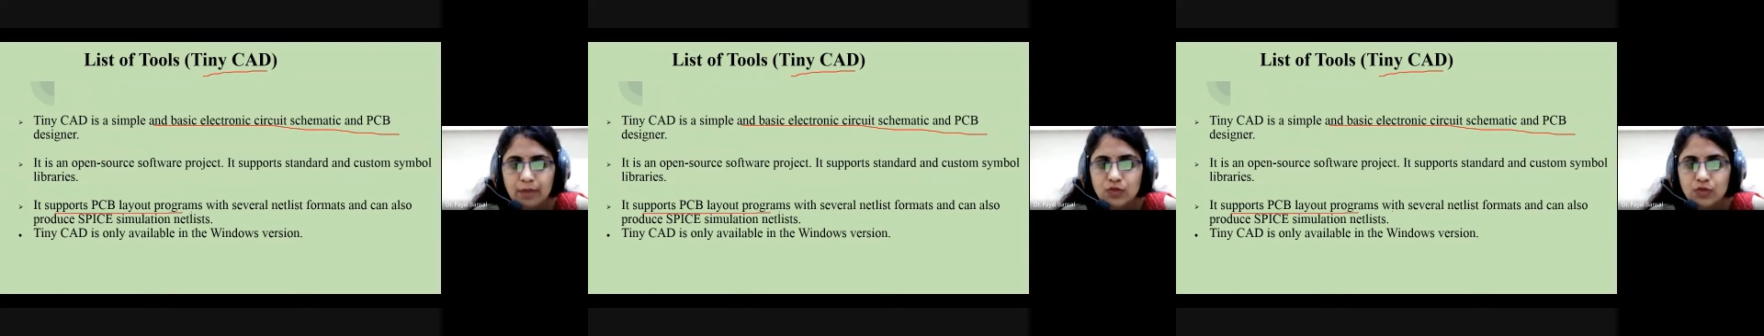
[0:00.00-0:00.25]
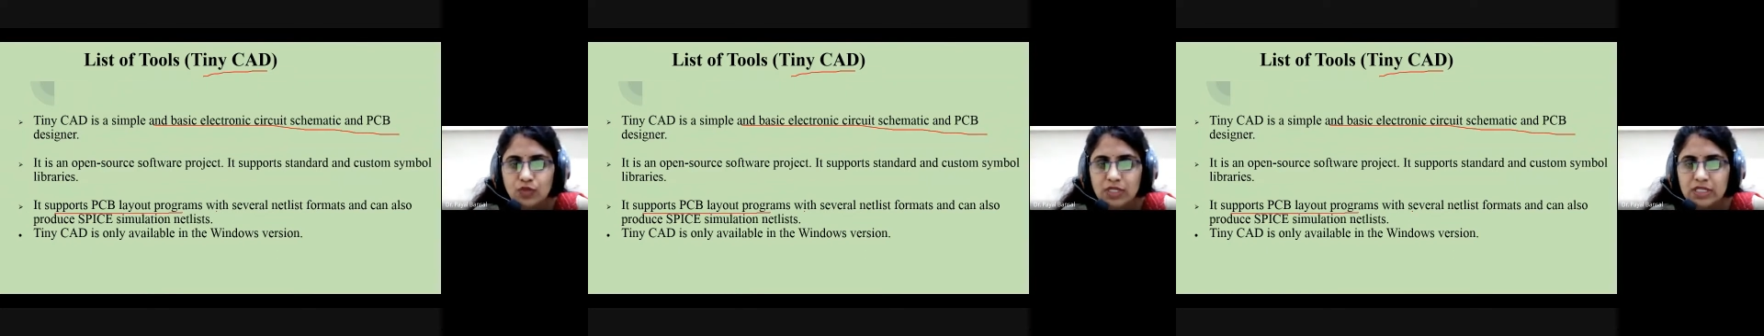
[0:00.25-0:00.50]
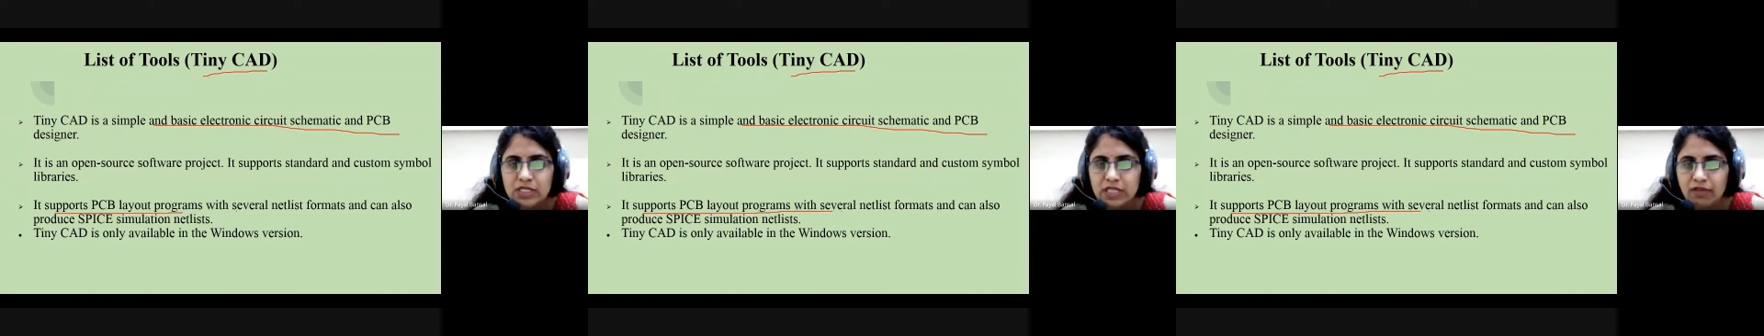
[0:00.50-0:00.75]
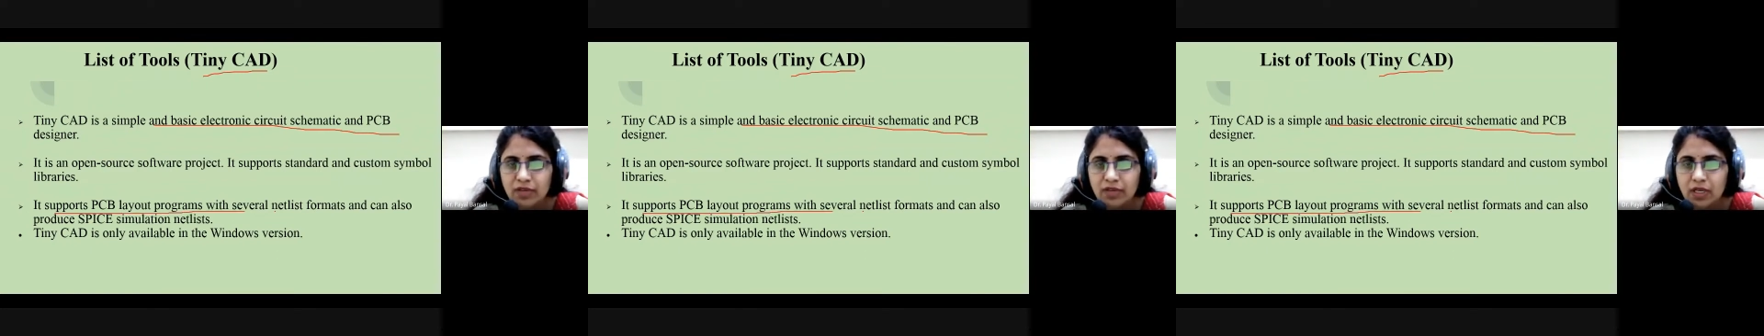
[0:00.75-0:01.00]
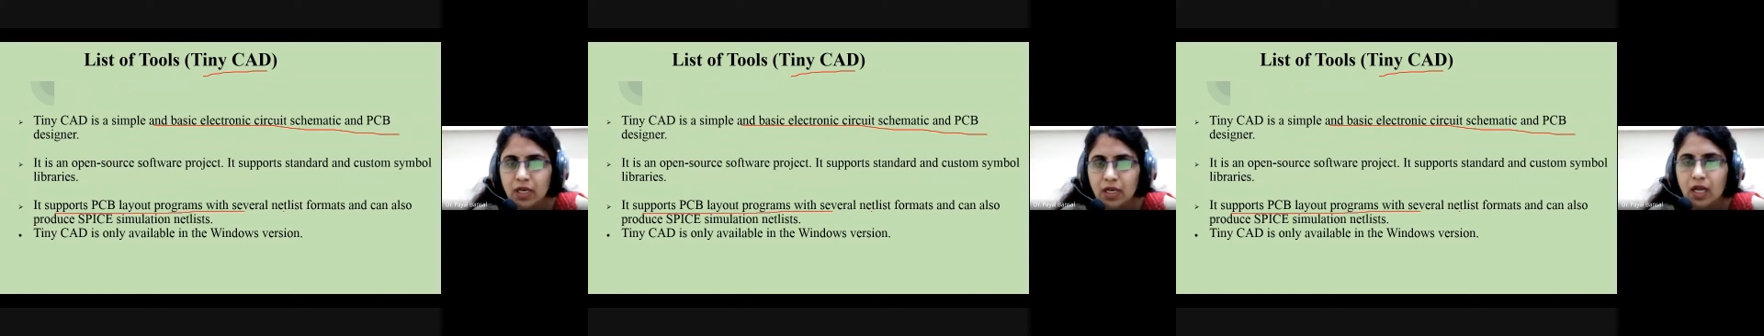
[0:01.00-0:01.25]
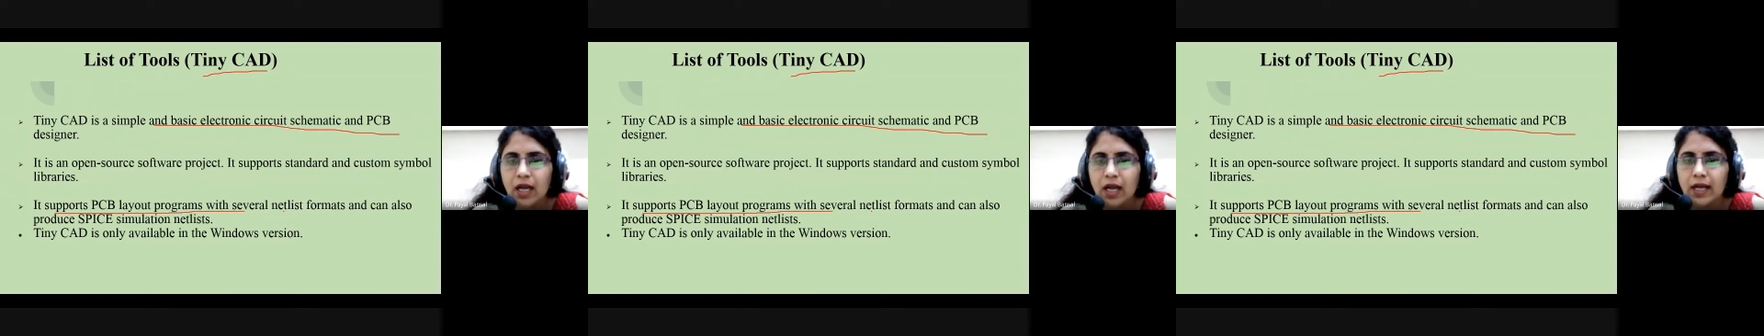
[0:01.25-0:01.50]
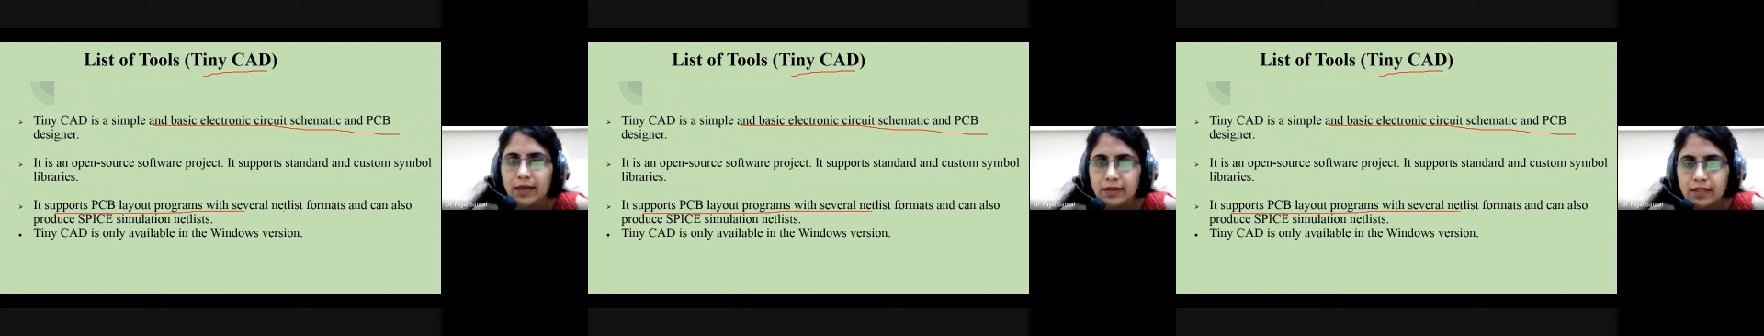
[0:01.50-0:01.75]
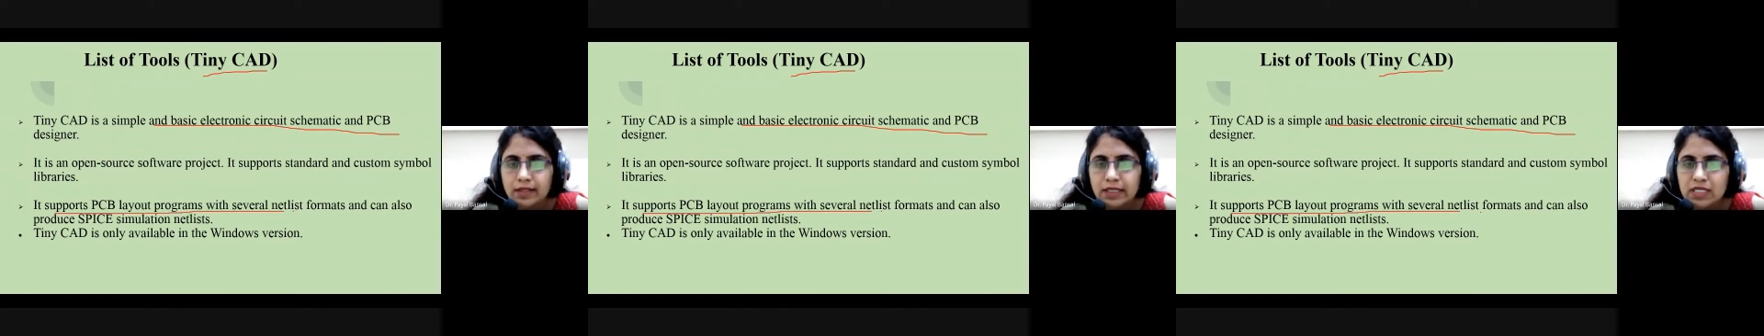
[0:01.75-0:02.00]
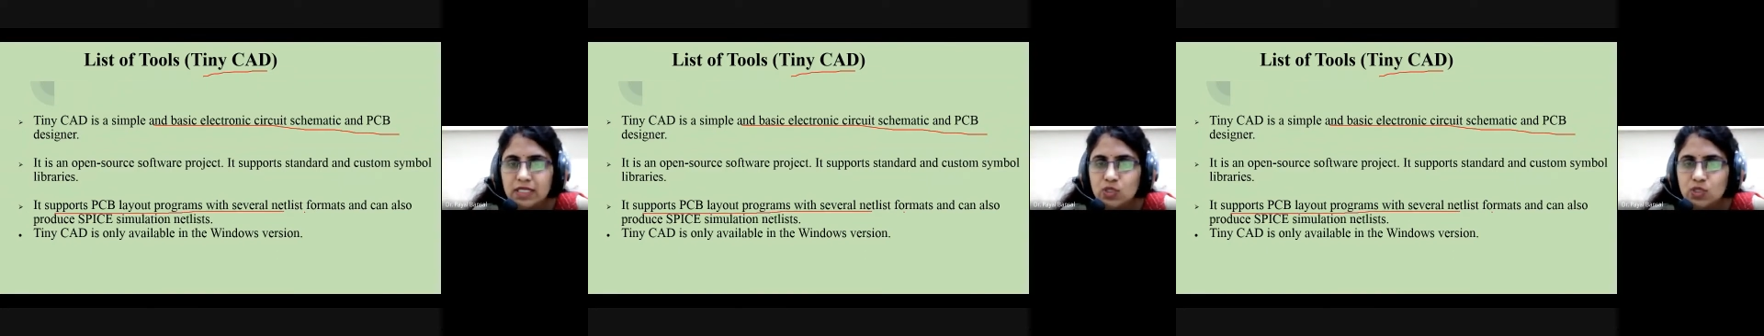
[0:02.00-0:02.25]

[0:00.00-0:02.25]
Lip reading: with the several netlist